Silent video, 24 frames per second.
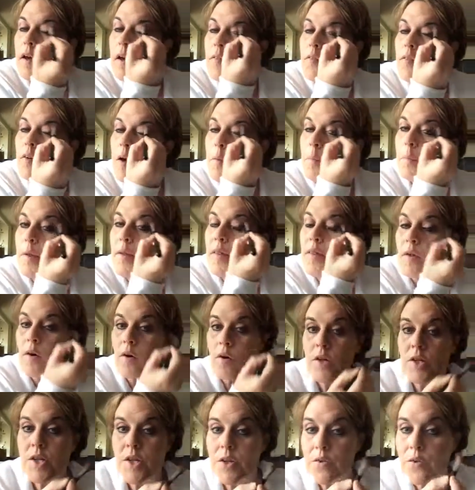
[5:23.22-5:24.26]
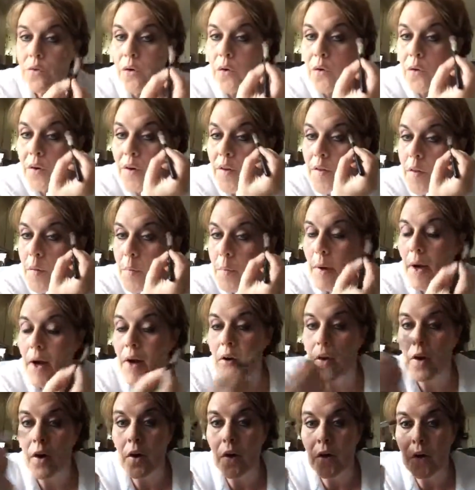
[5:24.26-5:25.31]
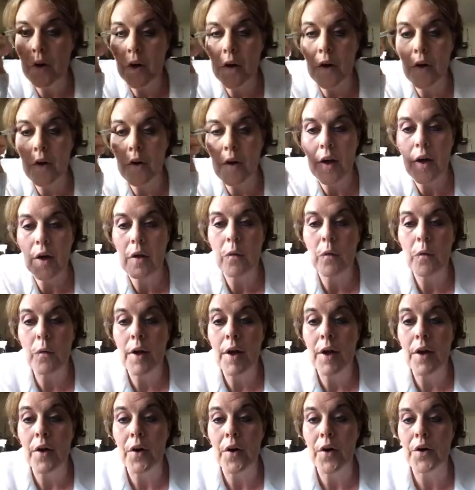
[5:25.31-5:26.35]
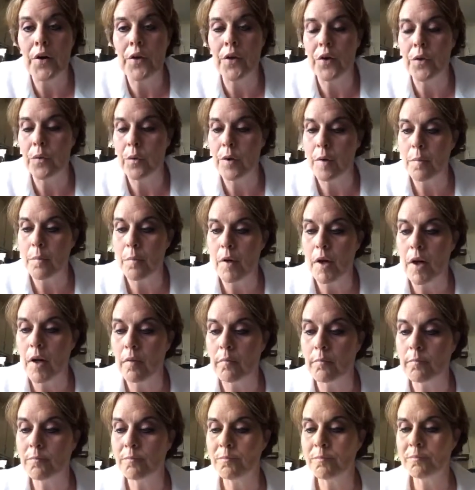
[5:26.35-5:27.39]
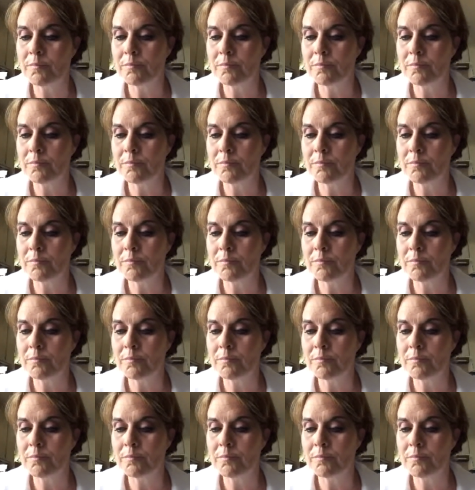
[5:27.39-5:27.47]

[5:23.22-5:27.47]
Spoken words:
I've got my 13-year-old in the background kind of like, what are you doing, Mom?